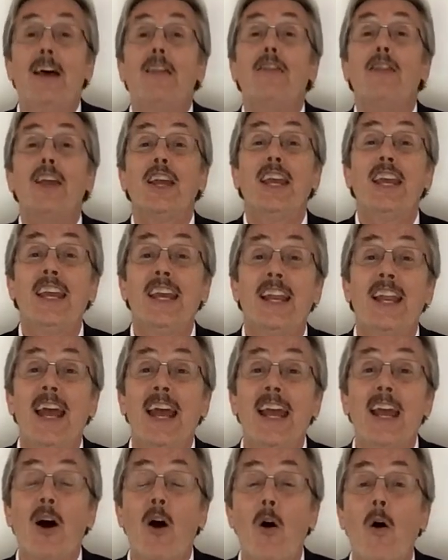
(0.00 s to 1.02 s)
The
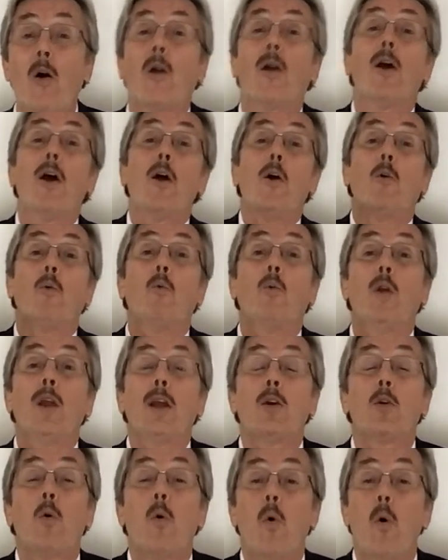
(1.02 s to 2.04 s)
NAR
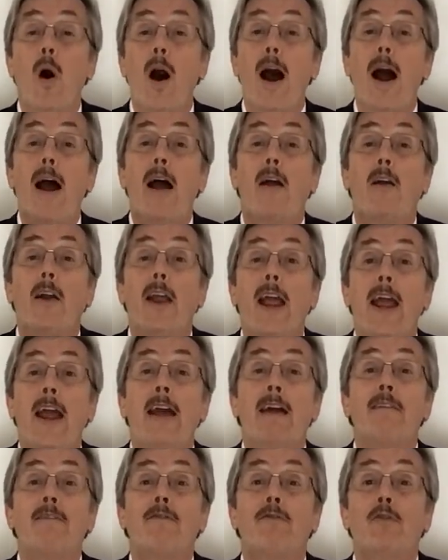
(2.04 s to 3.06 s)
require
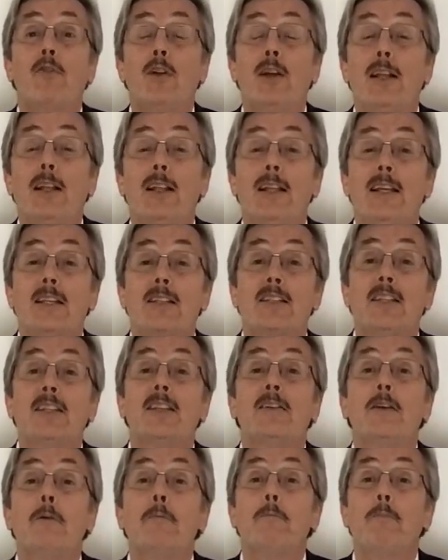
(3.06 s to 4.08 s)
every
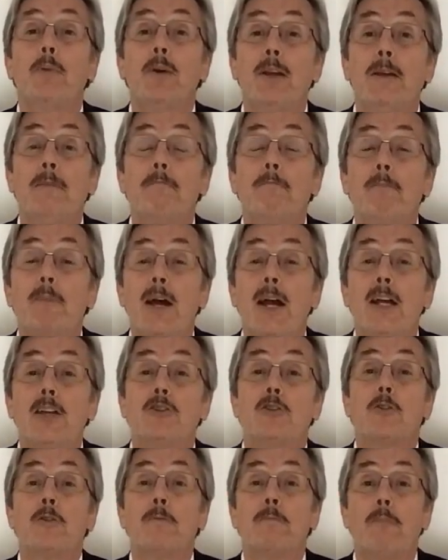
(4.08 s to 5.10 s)
listing to be
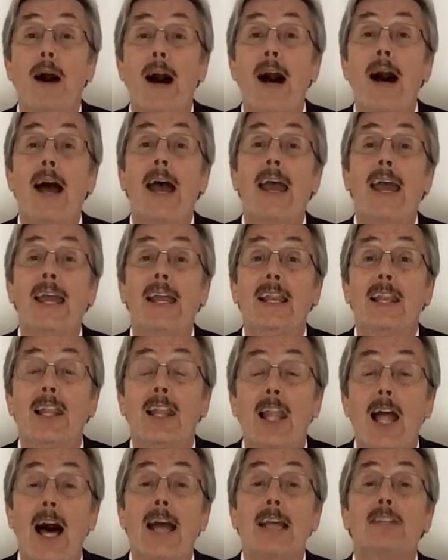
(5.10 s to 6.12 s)
measured by a
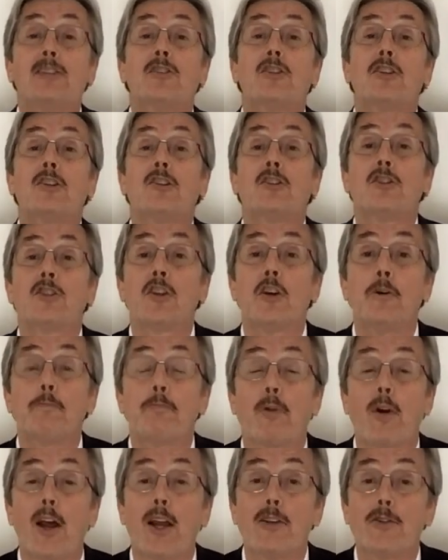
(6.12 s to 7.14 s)
licensed
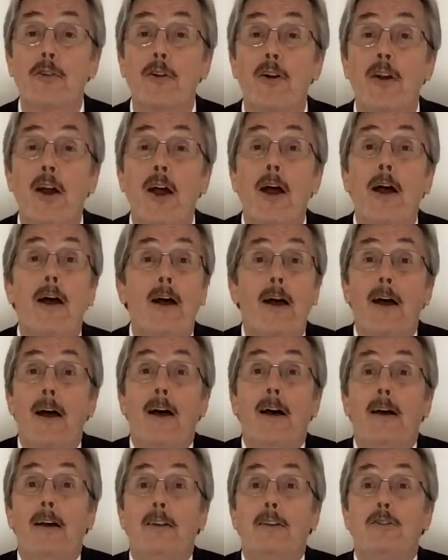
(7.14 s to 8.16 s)
appraiser.
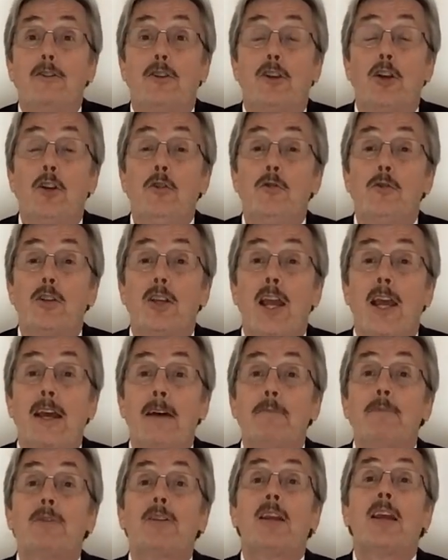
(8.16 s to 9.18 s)
2
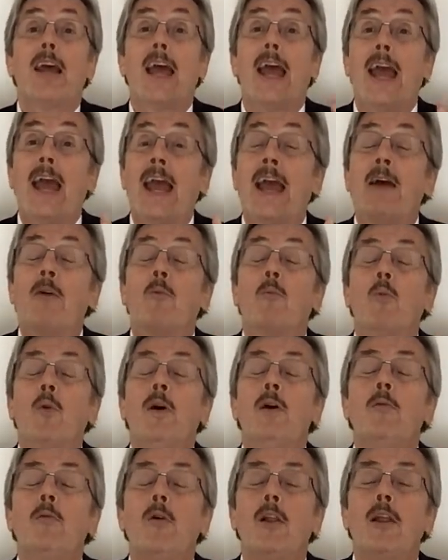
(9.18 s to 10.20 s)
steps, and
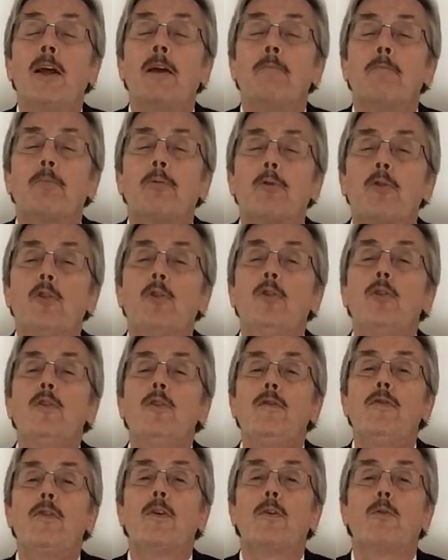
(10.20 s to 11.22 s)
we will
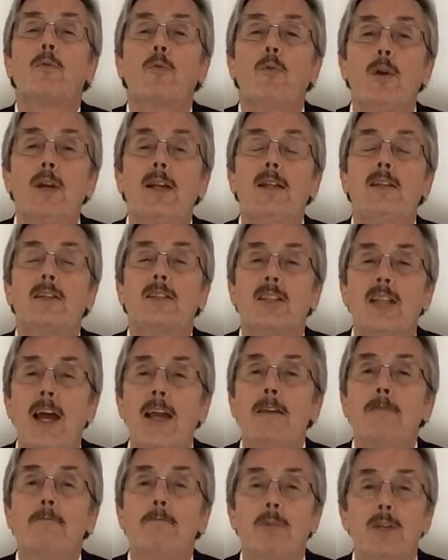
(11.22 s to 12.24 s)
improve the real
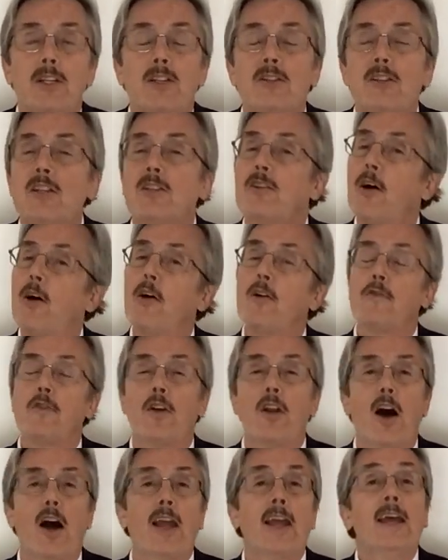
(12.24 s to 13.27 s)
estate business
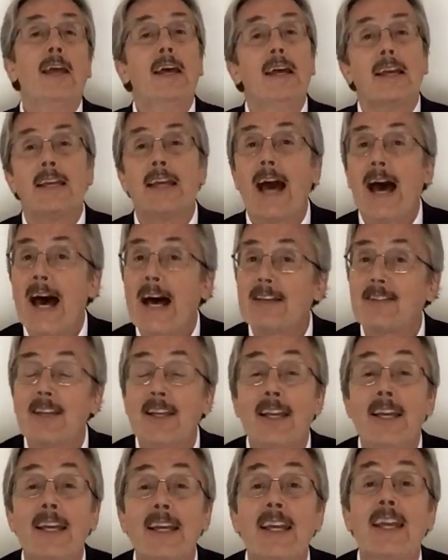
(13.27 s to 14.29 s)
overnight. Guys,
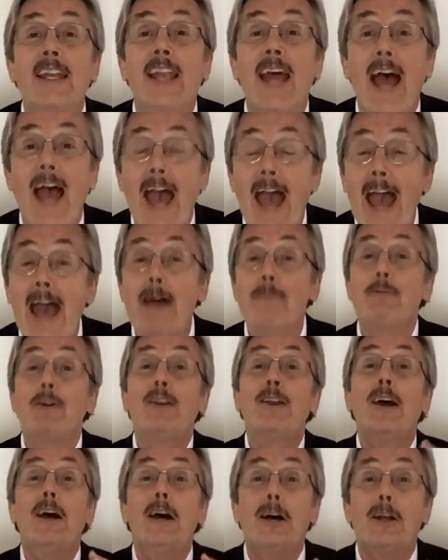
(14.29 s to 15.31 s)
it can
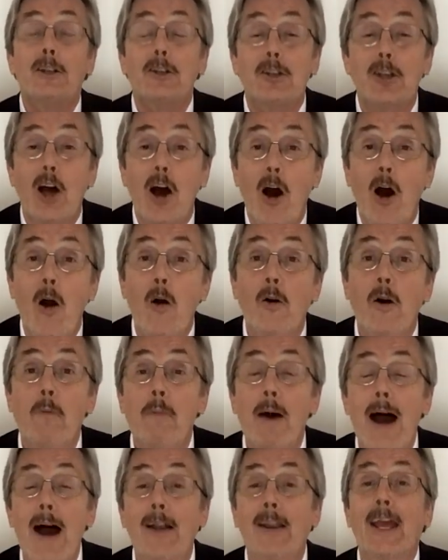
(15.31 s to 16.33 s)
happen. Talk
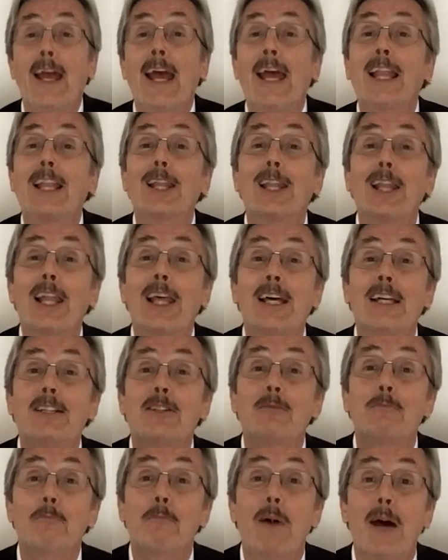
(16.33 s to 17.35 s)
about it, and
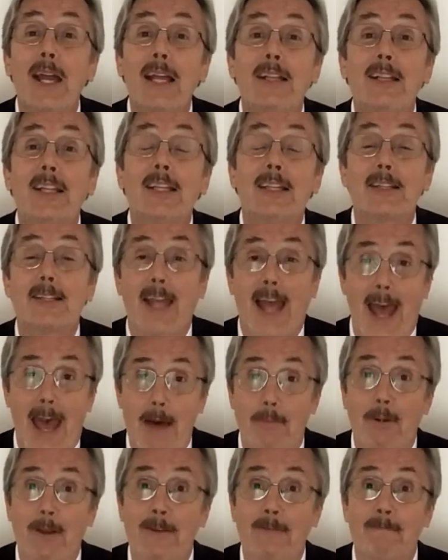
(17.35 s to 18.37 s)
let's make this
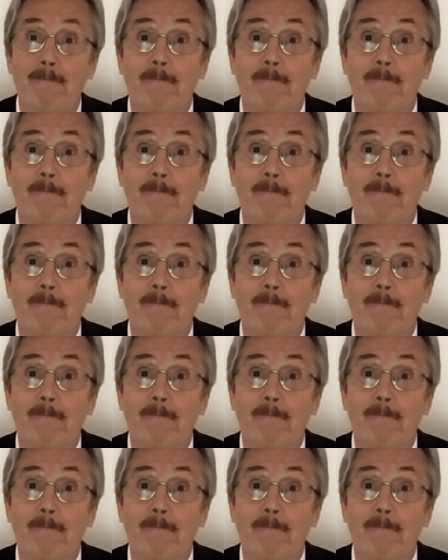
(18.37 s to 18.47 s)
happen.